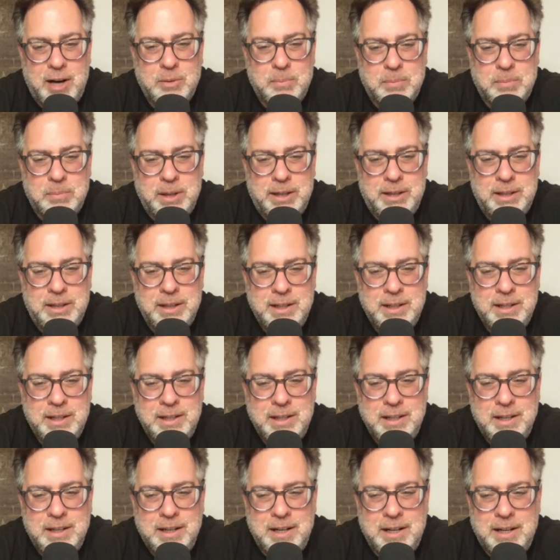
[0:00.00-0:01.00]
But
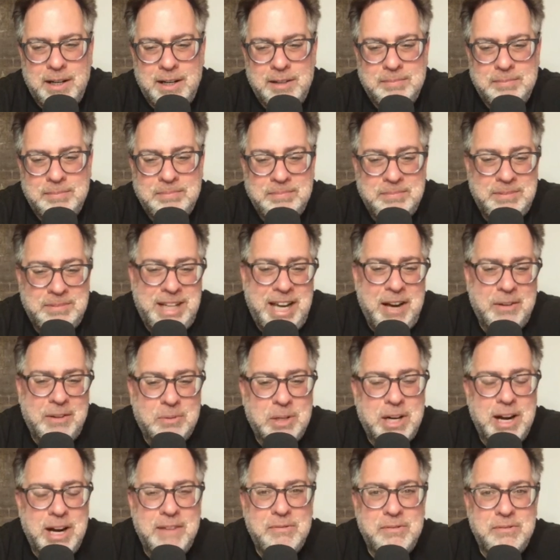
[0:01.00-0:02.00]
yeah, we're
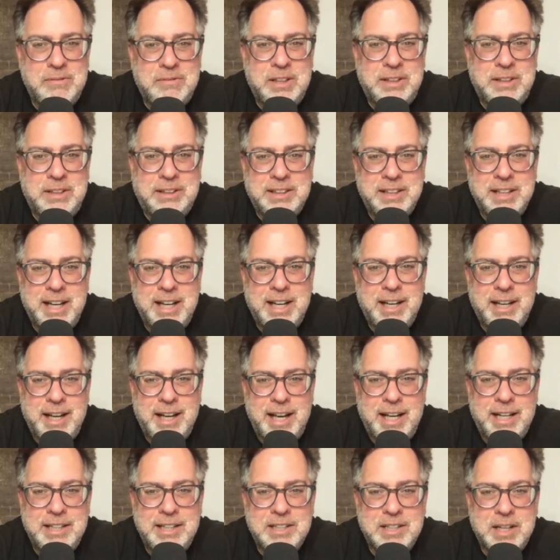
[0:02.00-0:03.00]
having fun.
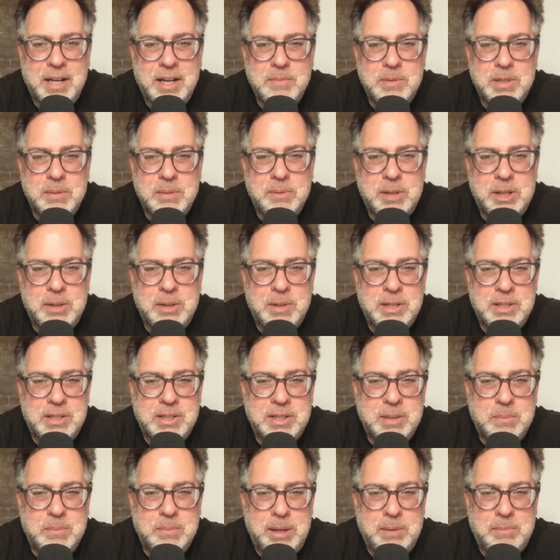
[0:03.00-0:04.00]
Anytime somebody wants to
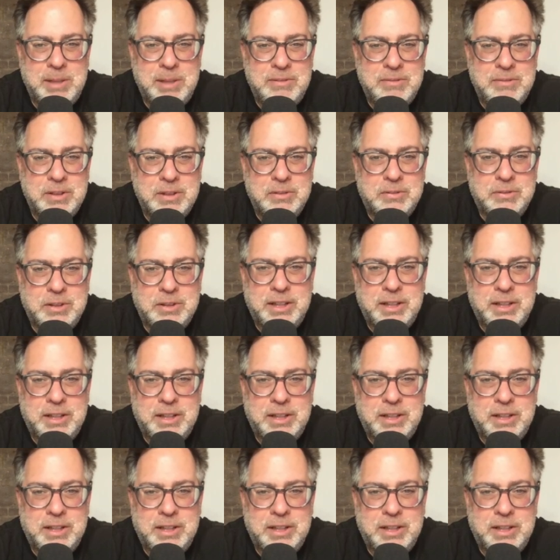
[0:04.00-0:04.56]
ping me, feel free.